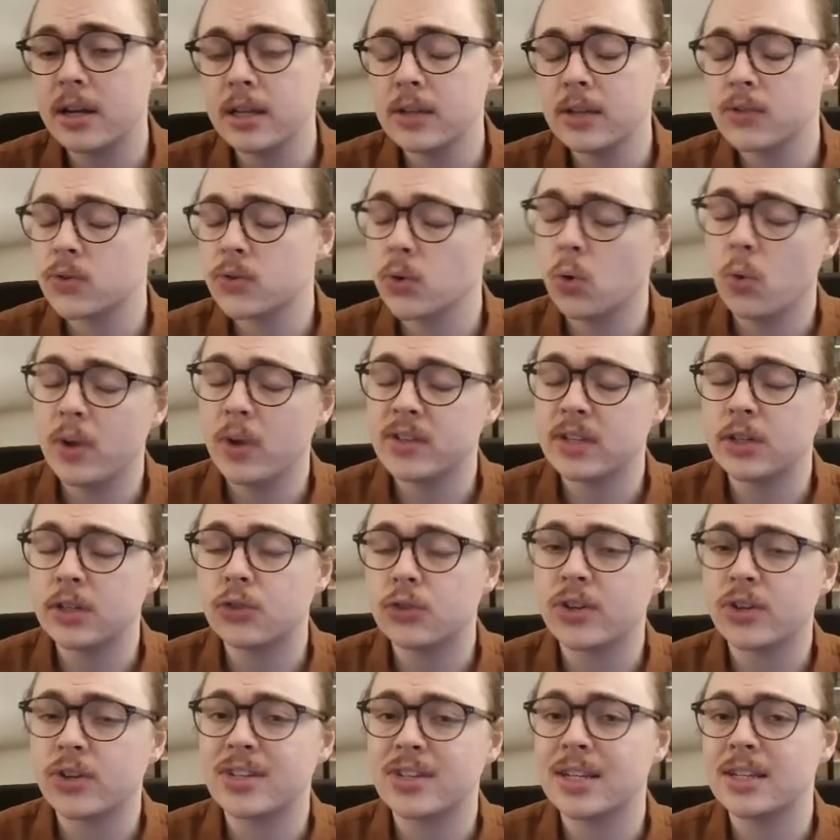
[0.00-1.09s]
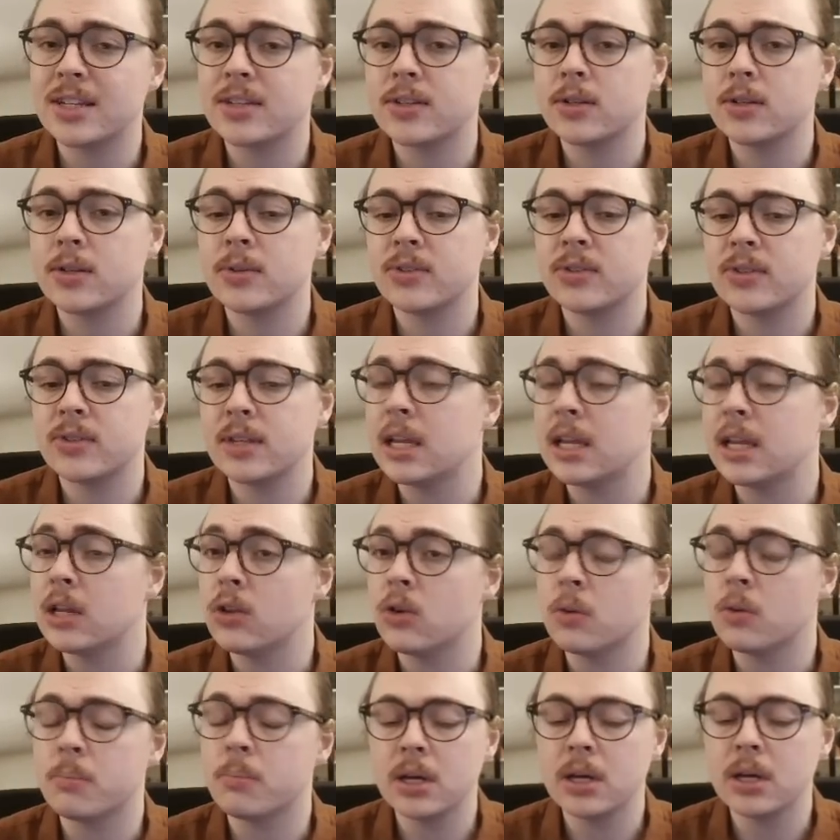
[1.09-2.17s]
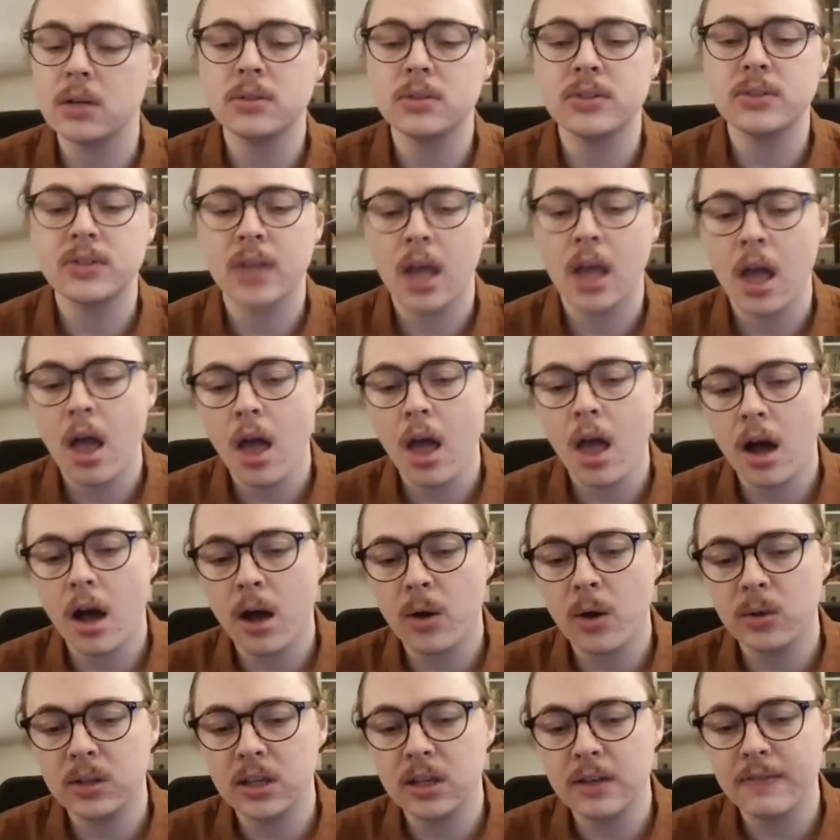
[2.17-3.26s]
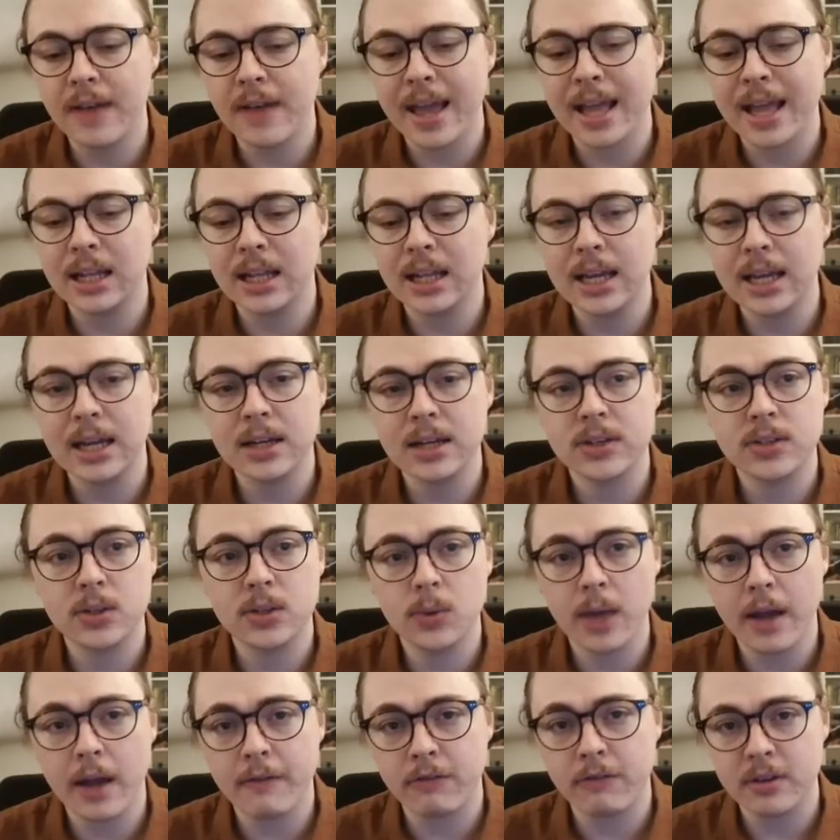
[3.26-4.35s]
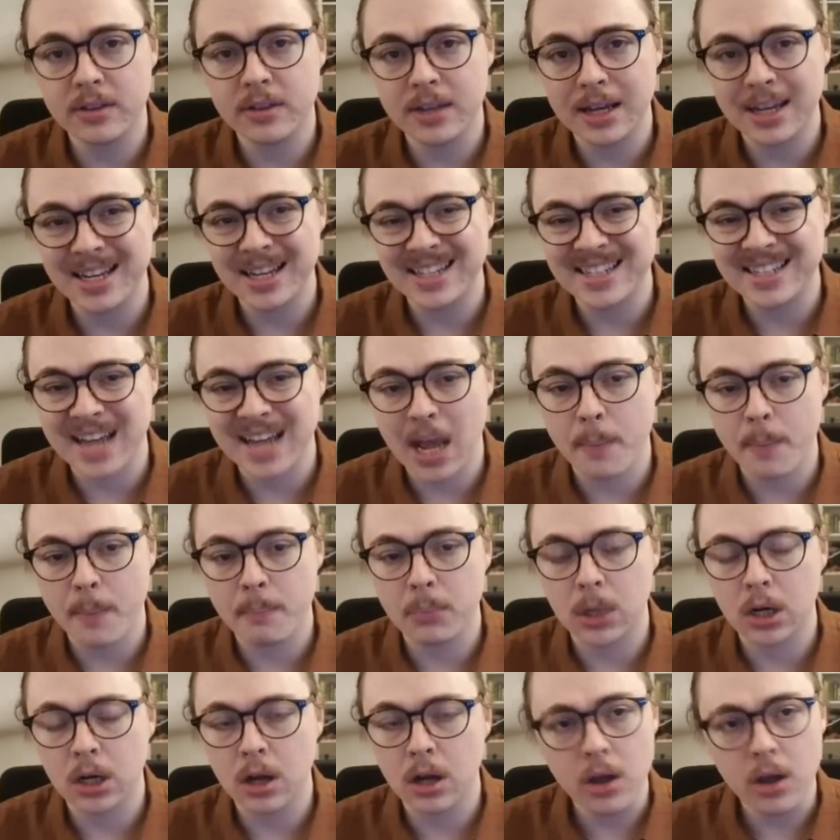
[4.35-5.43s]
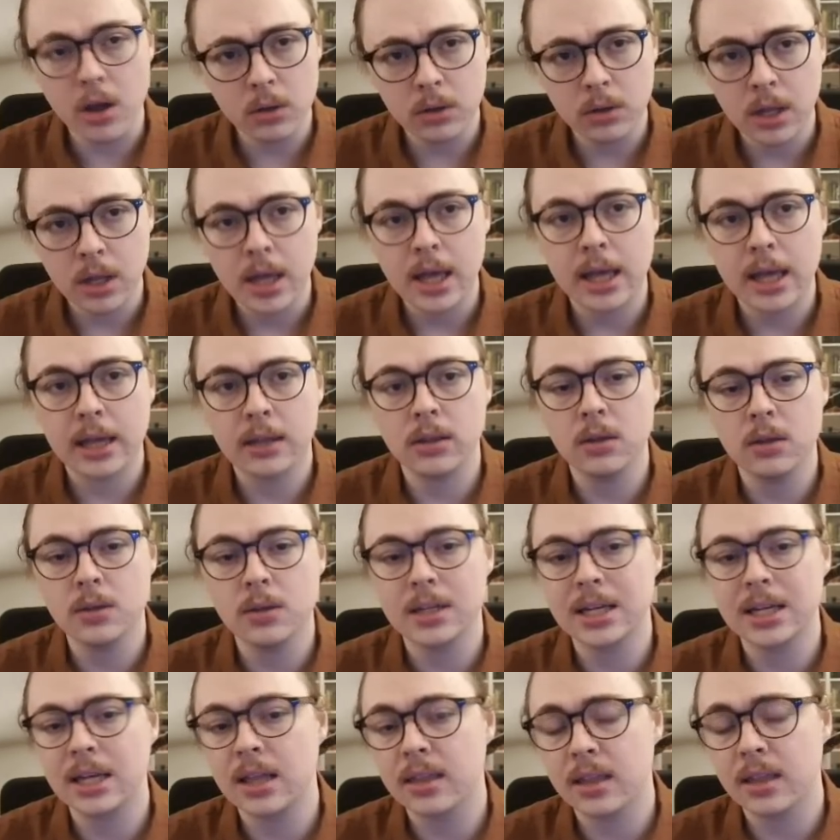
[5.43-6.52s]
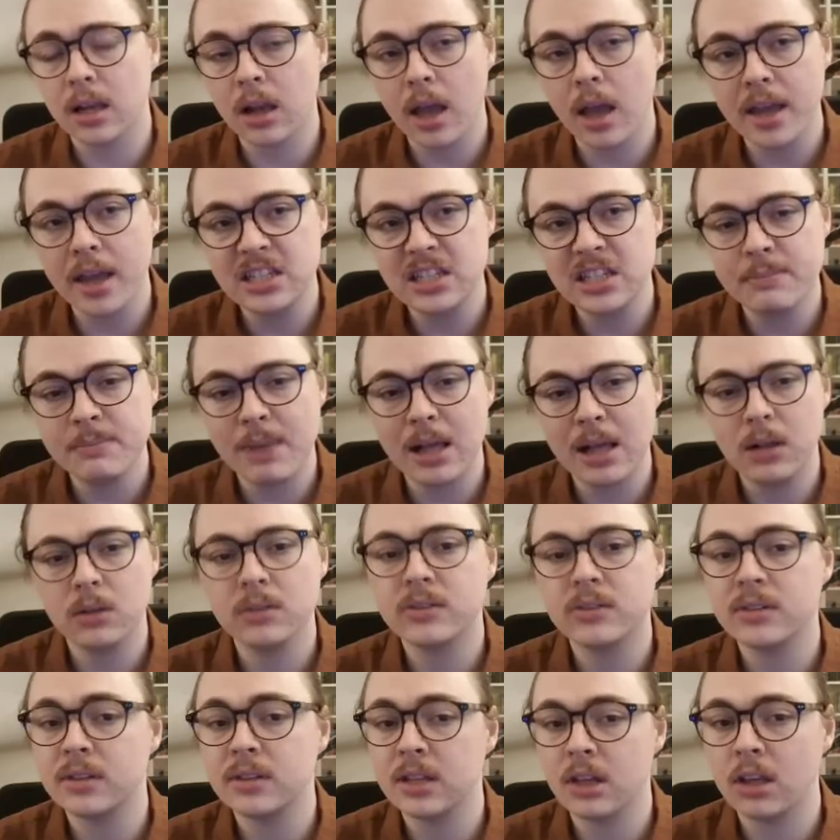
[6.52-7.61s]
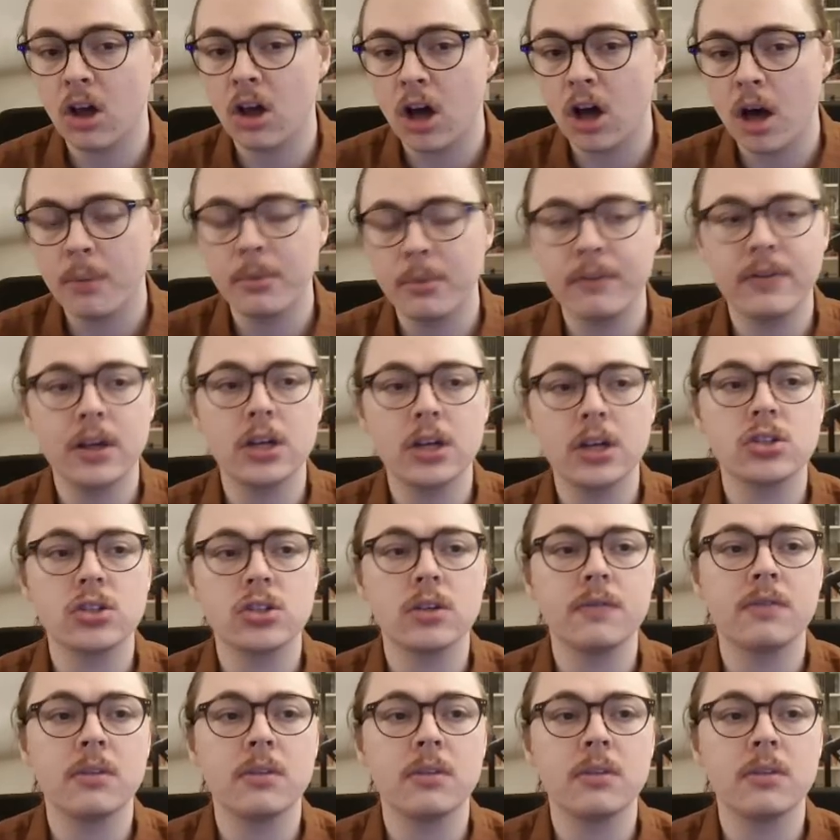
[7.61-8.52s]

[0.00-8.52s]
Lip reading: It's always interesting to see new builds. I'll leave a link to everything down below, including the Lighty Belt, the Armour version of the